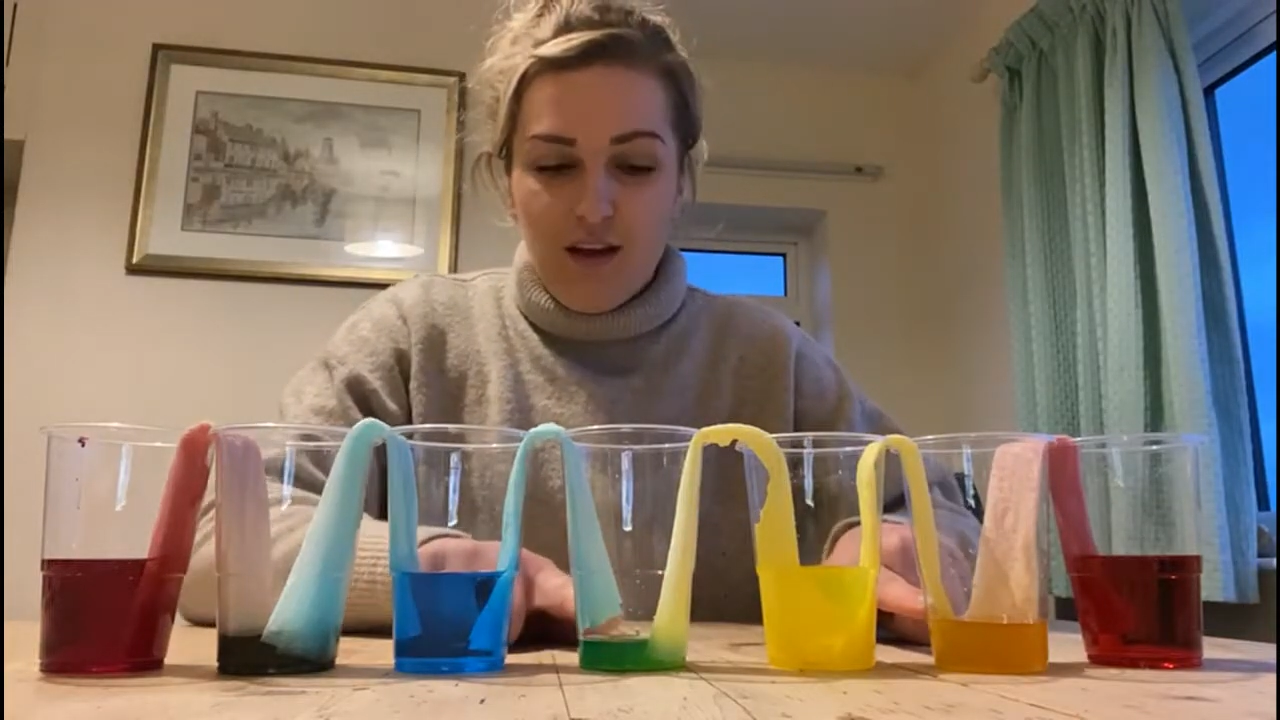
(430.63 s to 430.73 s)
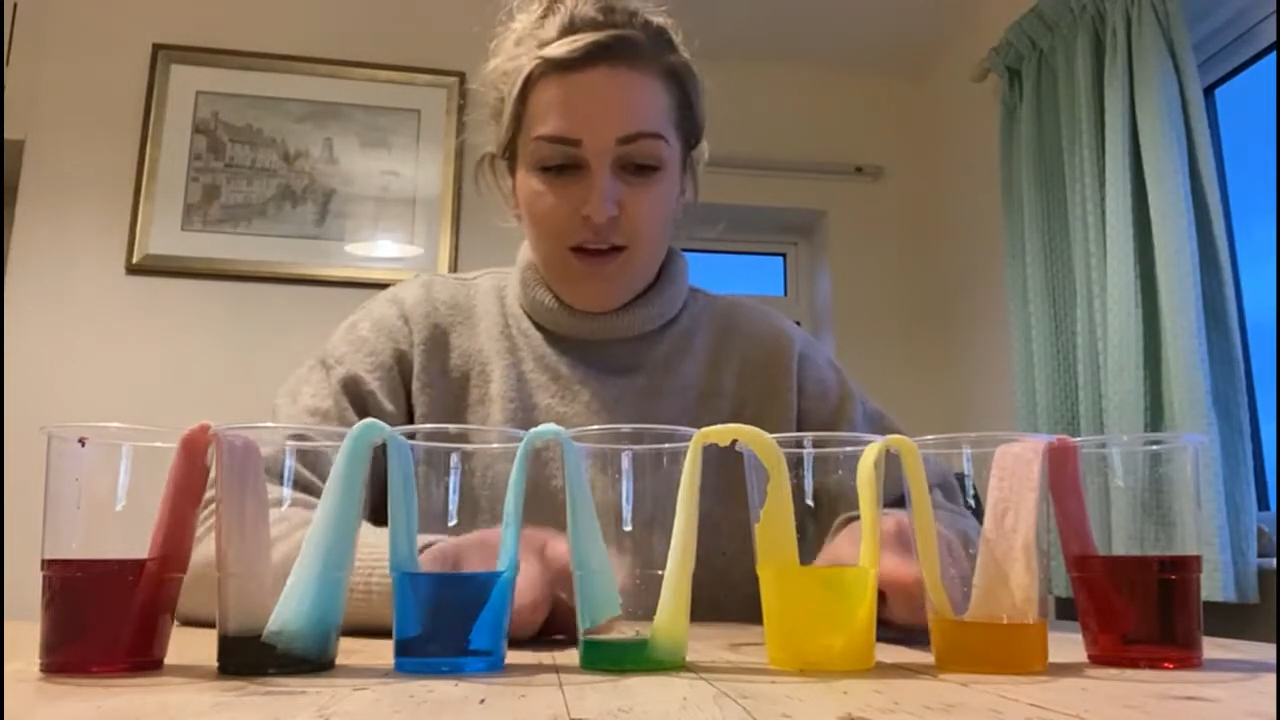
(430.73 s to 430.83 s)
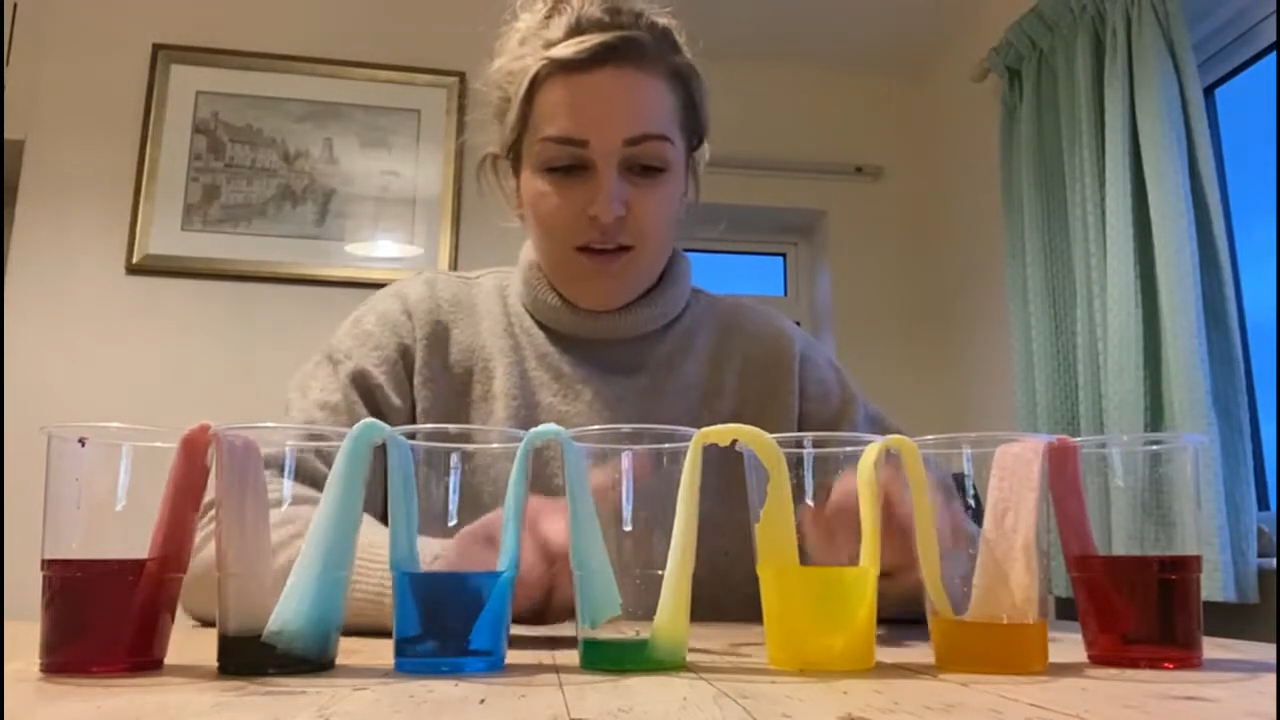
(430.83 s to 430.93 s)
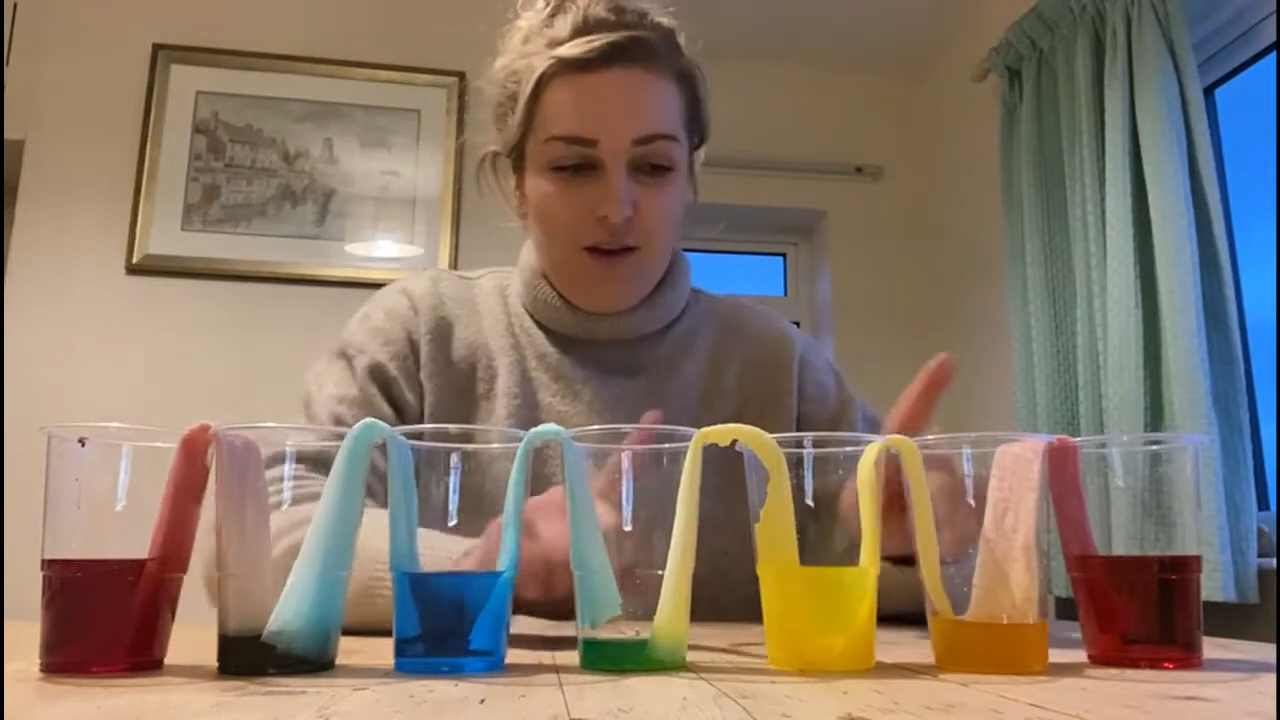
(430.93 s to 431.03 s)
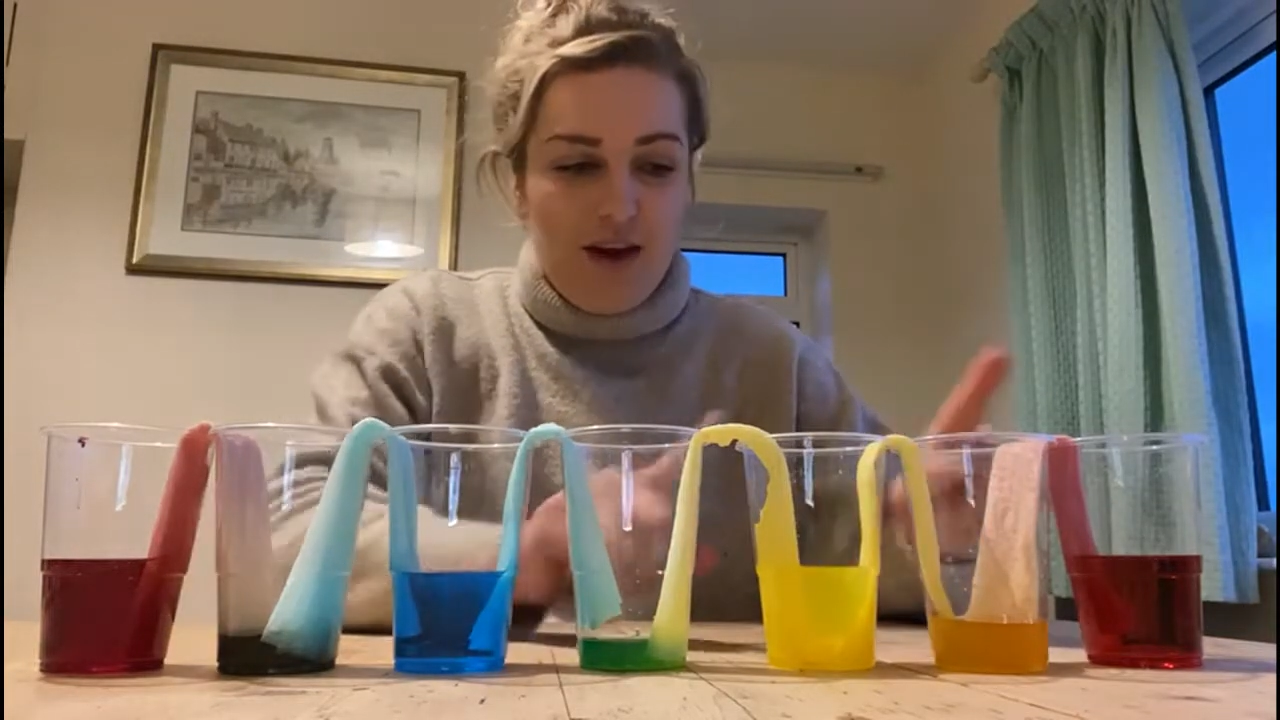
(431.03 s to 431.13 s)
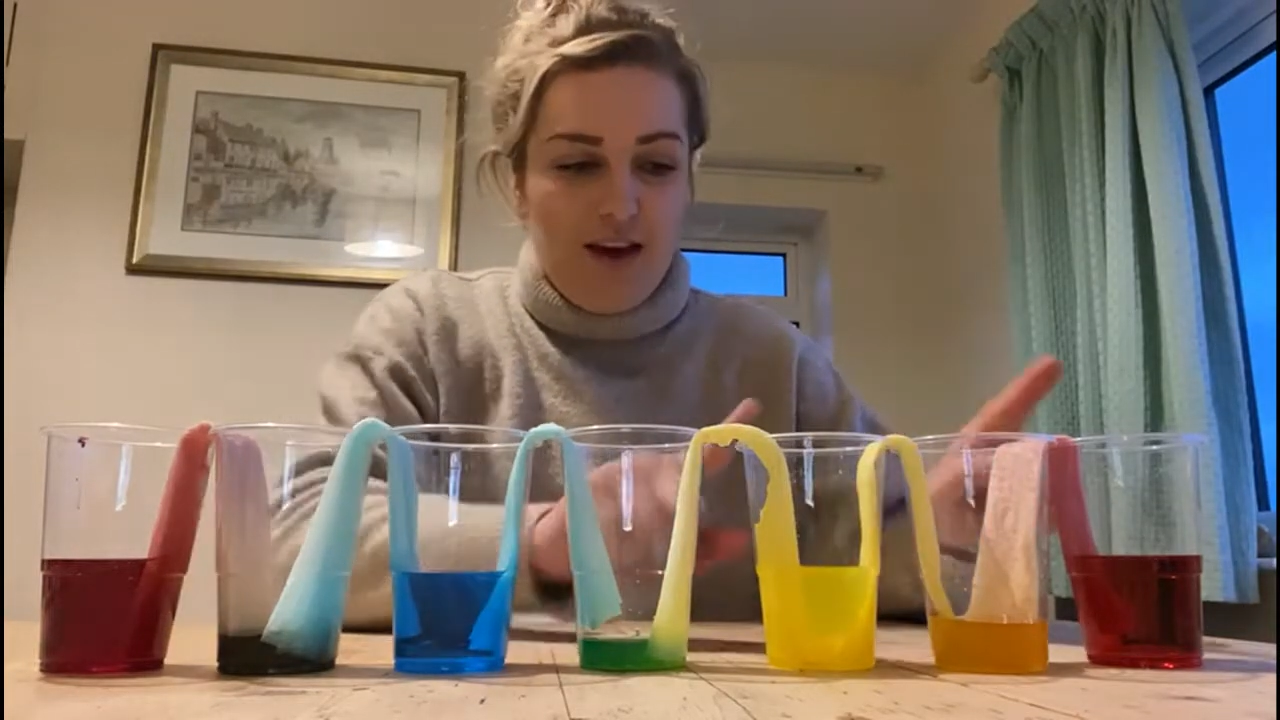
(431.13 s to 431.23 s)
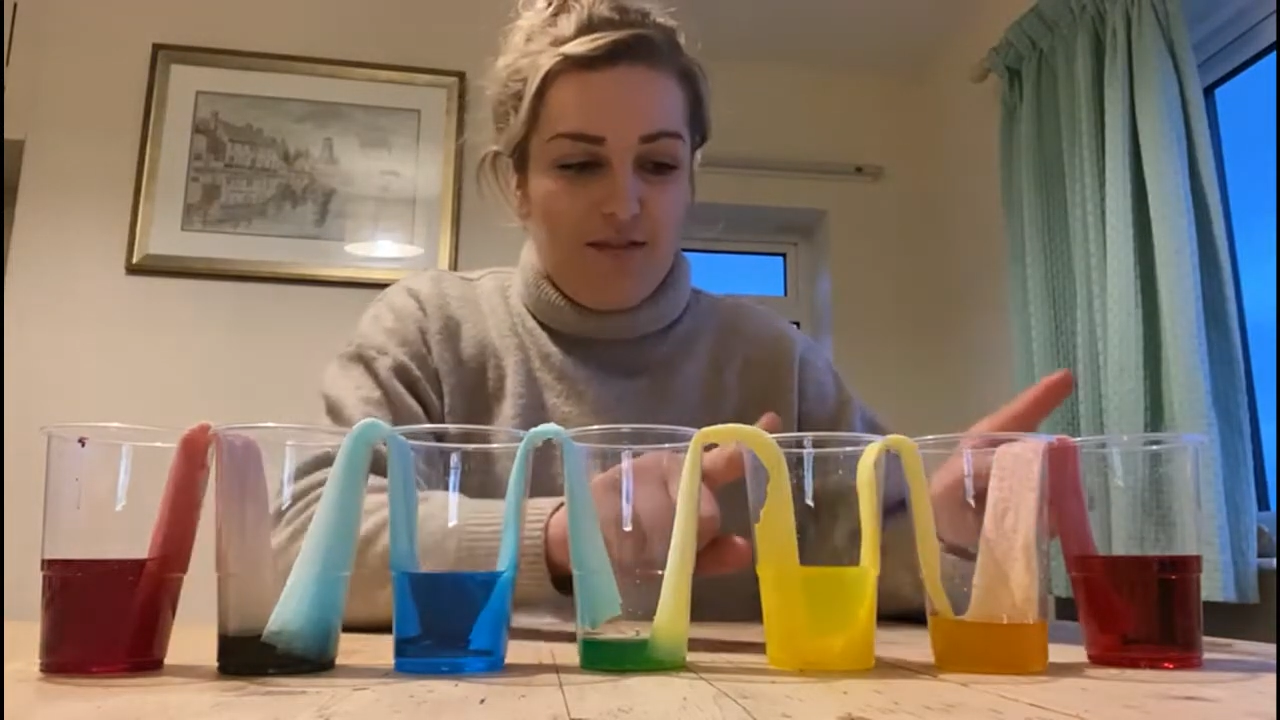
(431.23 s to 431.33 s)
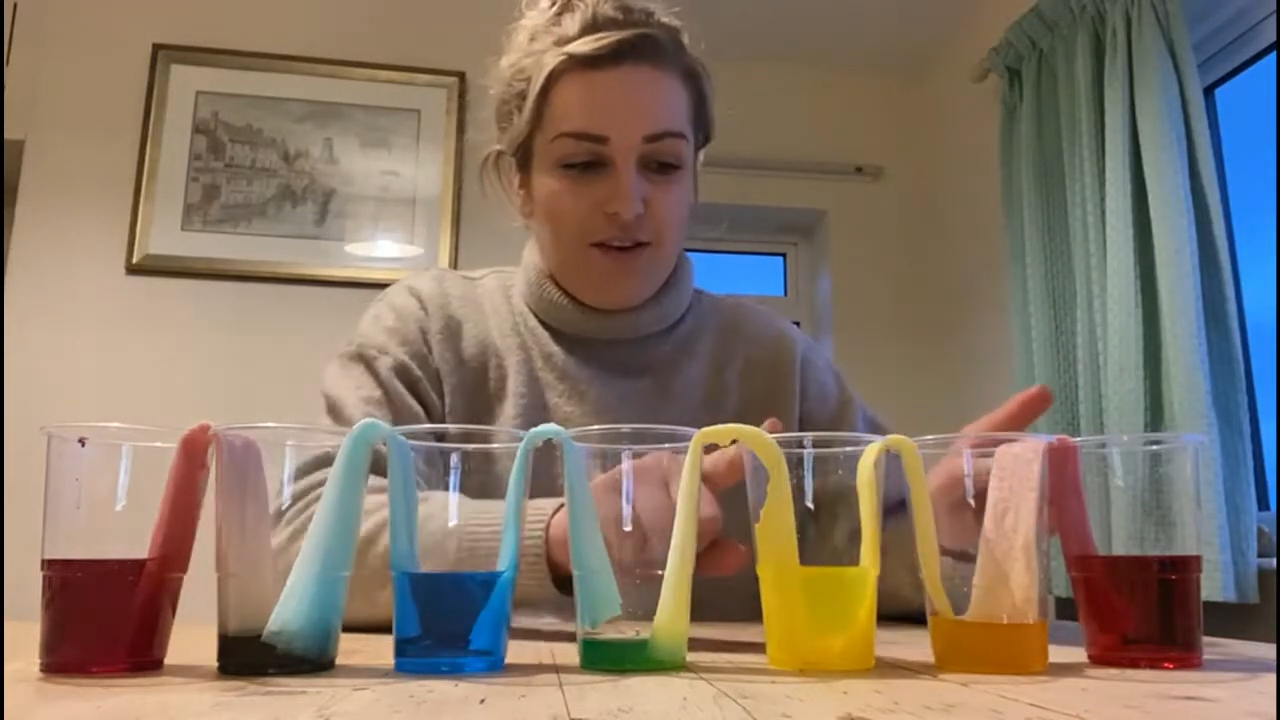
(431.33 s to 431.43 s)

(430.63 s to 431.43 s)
So if